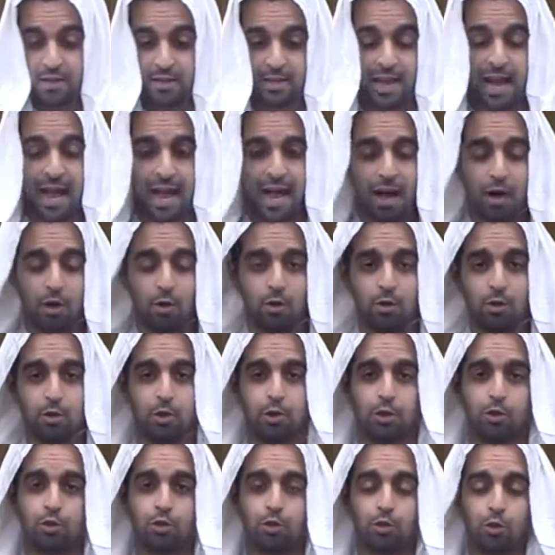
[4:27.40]
Now,
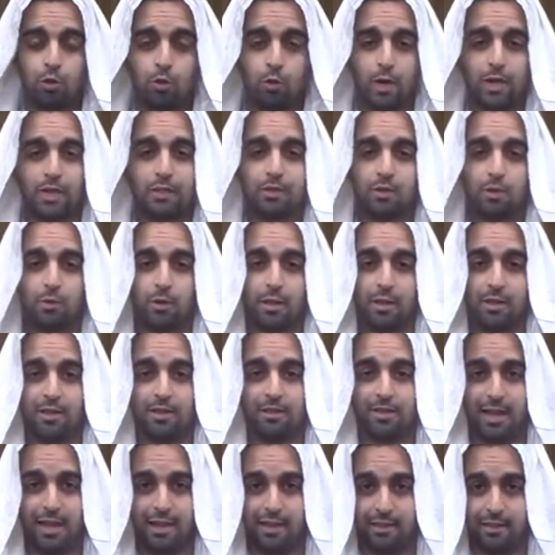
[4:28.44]
there's 2 ways to wear the
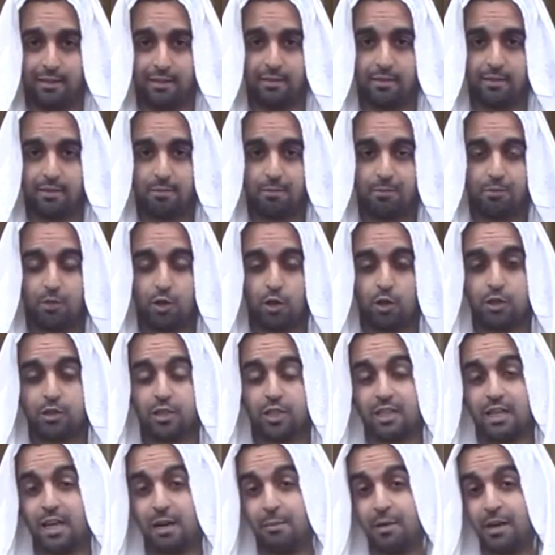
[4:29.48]
talit. There's
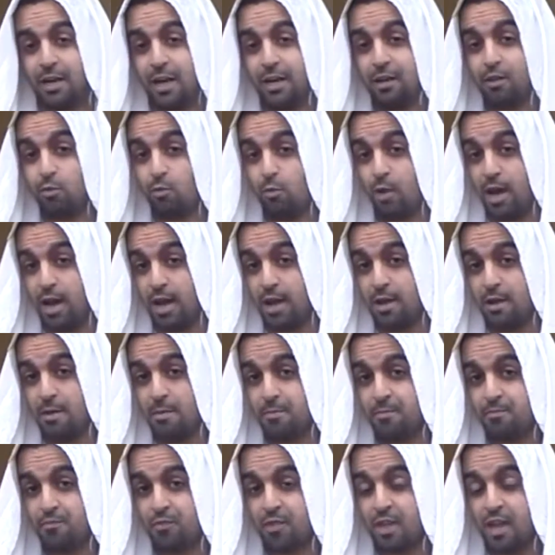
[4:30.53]
the Yemenite way,
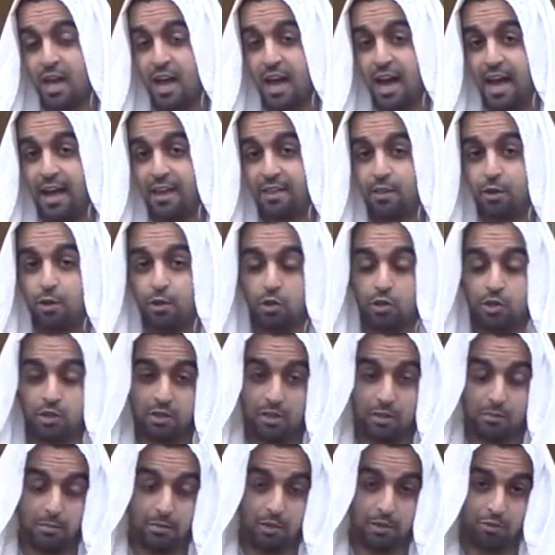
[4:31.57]
and there is
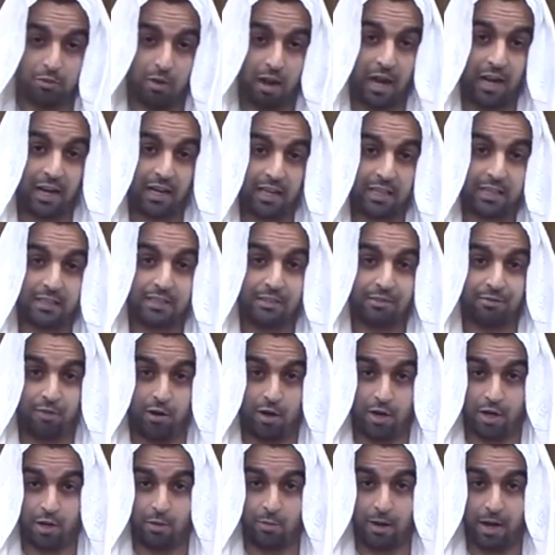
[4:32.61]
the Mizrahi
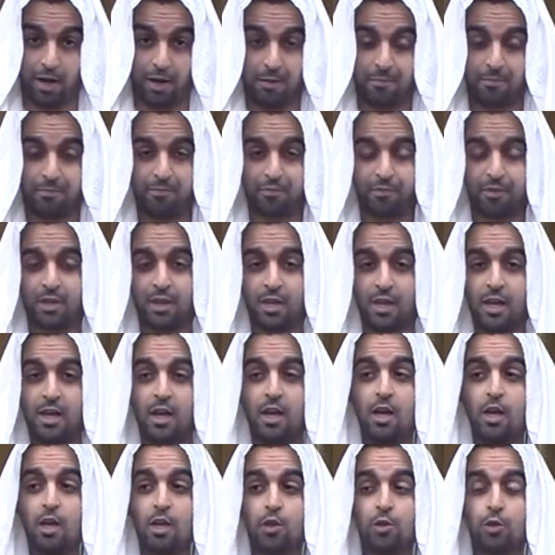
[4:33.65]
Sephardi way.
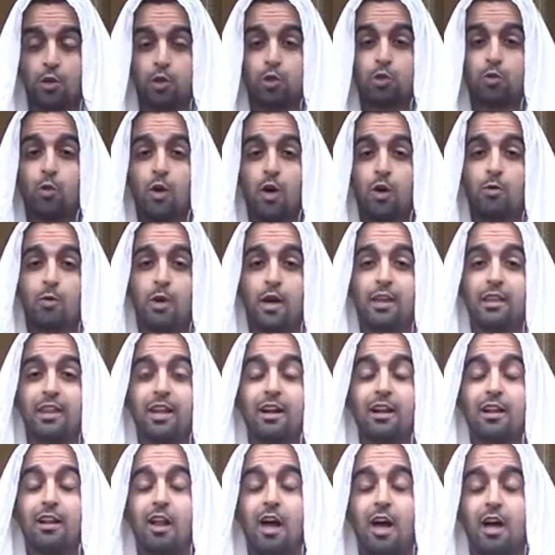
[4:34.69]
There's one way
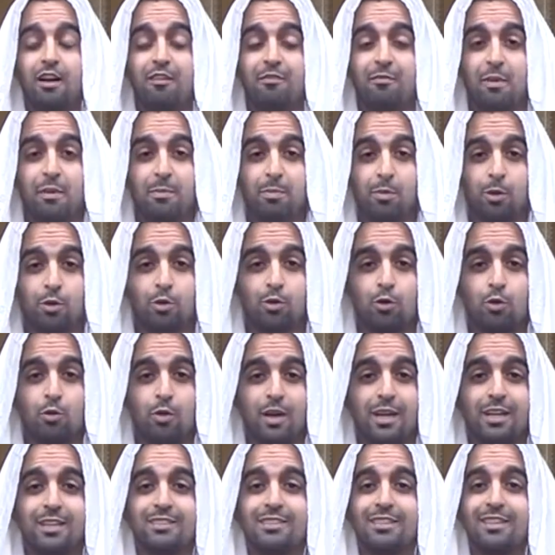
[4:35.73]
that a lot of people do,
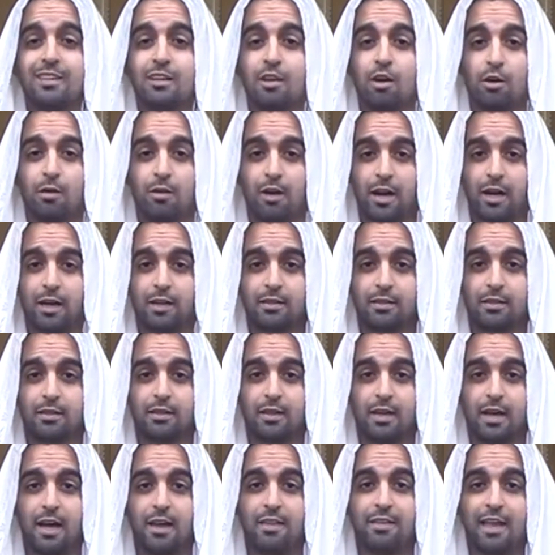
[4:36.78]
and it's incorrect.
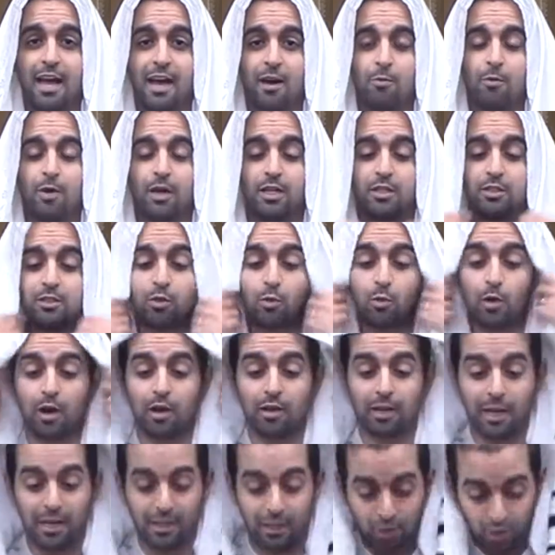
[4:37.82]
And that way is to wear
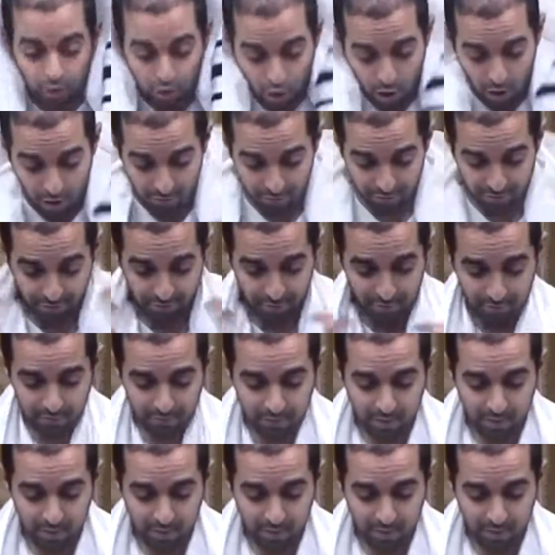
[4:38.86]
it like a scarf